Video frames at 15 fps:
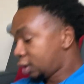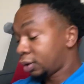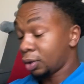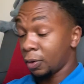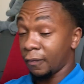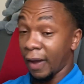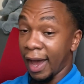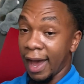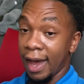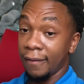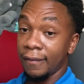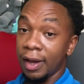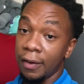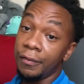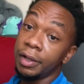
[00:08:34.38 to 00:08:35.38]
So if I have
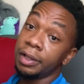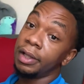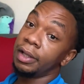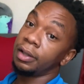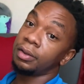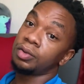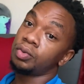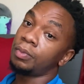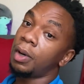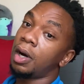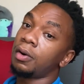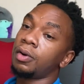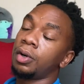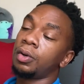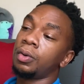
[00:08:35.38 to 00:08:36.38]
everything
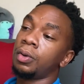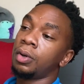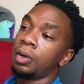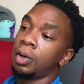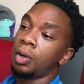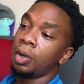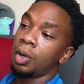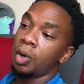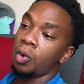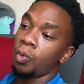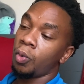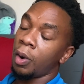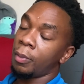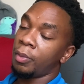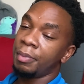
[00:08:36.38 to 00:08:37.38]
tomorrow, I'm
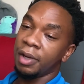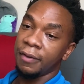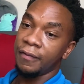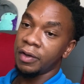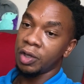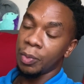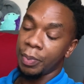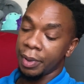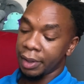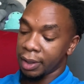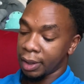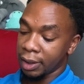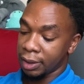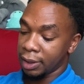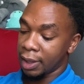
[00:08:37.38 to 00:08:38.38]
going to make a video, put this
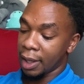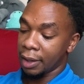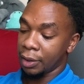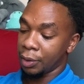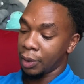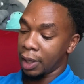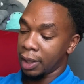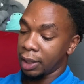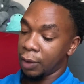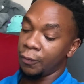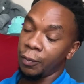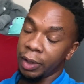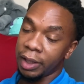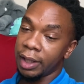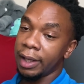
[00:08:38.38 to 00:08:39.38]
thing together. And if
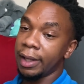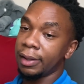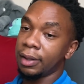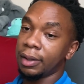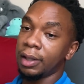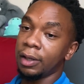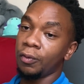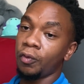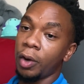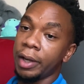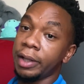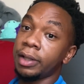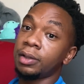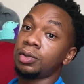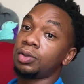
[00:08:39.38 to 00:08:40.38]
we can get this thing
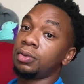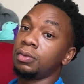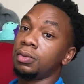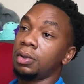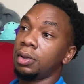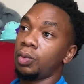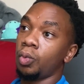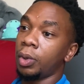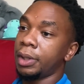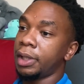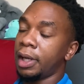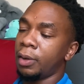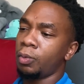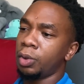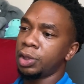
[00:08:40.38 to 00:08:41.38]
running in one day,
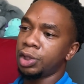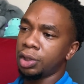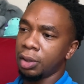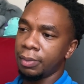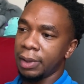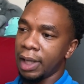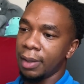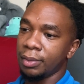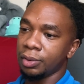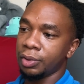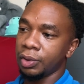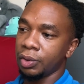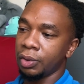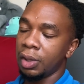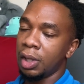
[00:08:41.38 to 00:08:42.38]
we should be able
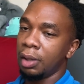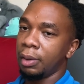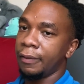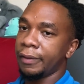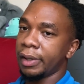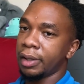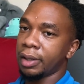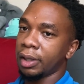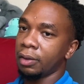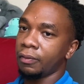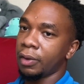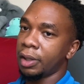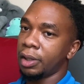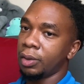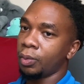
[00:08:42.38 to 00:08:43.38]
to. If we get this thing
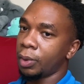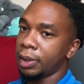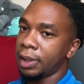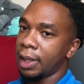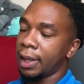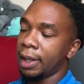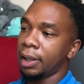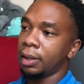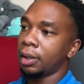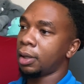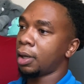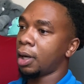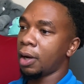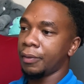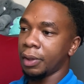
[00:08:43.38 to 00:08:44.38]
running in one day,
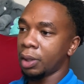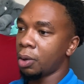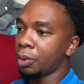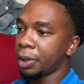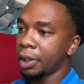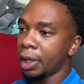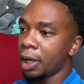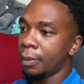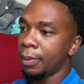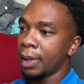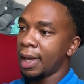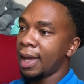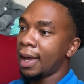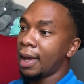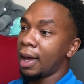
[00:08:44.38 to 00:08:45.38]
everything loaded up,
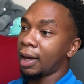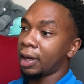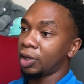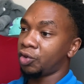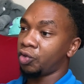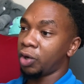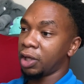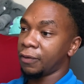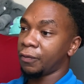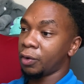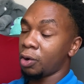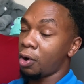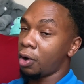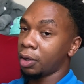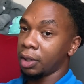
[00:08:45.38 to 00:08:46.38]
I could transfer
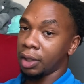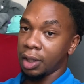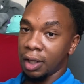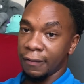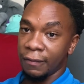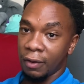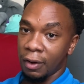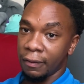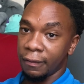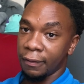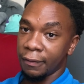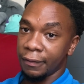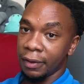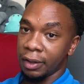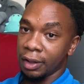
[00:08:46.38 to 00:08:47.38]
all the stuff off of
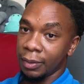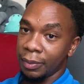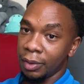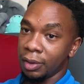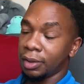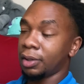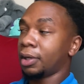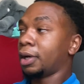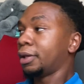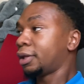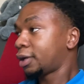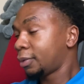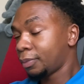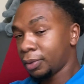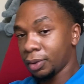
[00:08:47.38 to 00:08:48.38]
this computer to the other
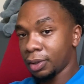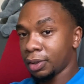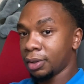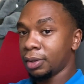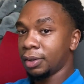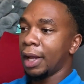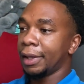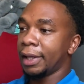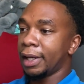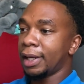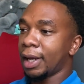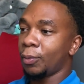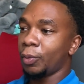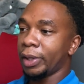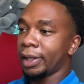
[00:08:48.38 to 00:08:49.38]
computer.
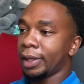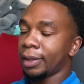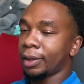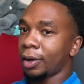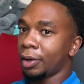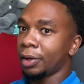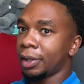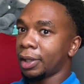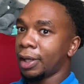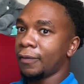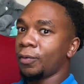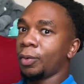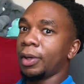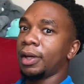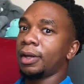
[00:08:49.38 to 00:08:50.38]
Then we can get started on the
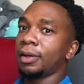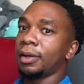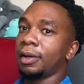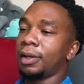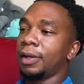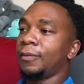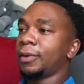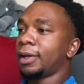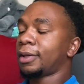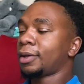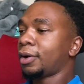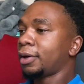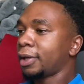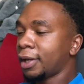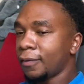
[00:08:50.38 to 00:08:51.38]
giveaway. And if we get
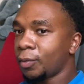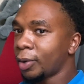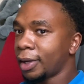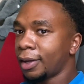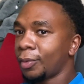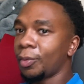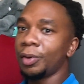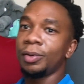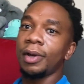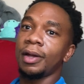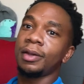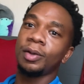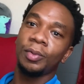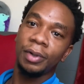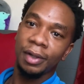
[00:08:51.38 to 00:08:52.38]
started on the giveaway, when you guys
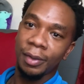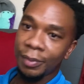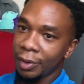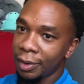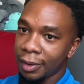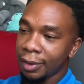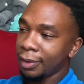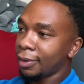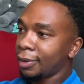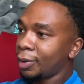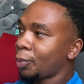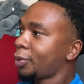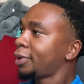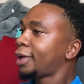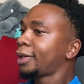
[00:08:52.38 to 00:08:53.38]
go in the computer. And
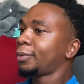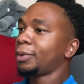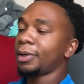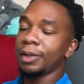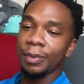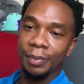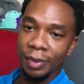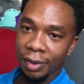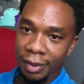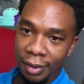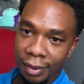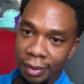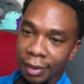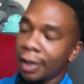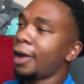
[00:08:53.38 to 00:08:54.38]
when you guys go in the computer,
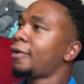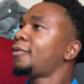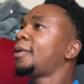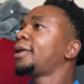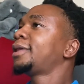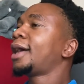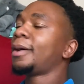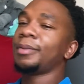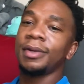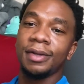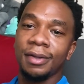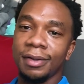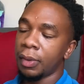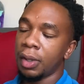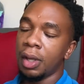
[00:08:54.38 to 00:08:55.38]
everybody's happy.
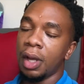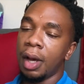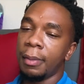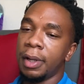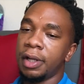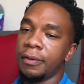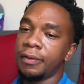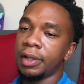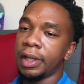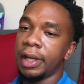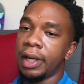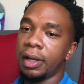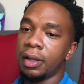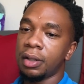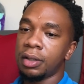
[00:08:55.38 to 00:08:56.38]
I'm at everything
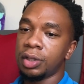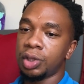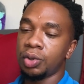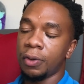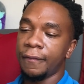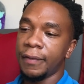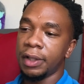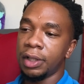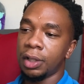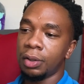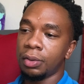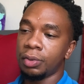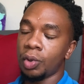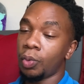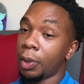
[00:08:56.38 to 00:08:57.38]
here. It's a short
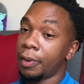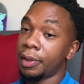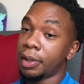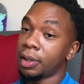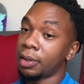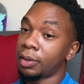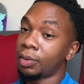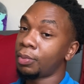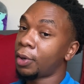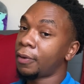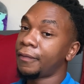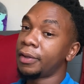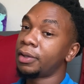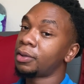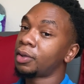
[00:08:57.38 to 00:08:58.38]
video. Don't worry, because
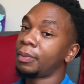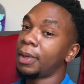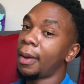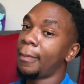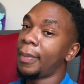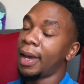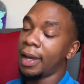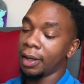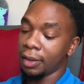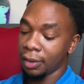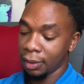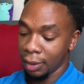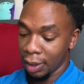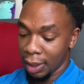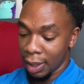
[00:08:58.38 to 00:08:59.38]
tomorrow's video is going to be a
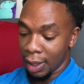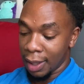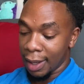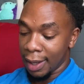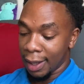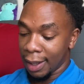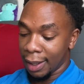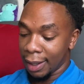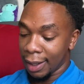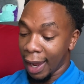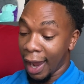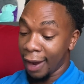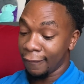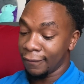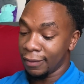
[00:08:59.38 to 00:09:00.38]
banger. And
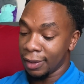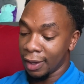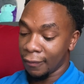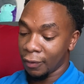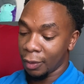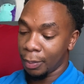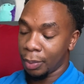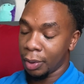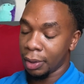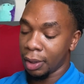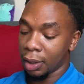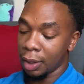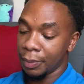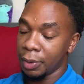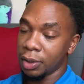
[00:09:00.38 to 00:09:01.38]
I've never put a
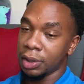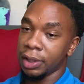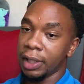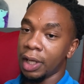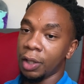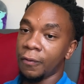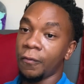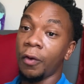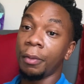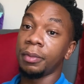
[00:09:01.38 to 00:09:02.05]
computer together from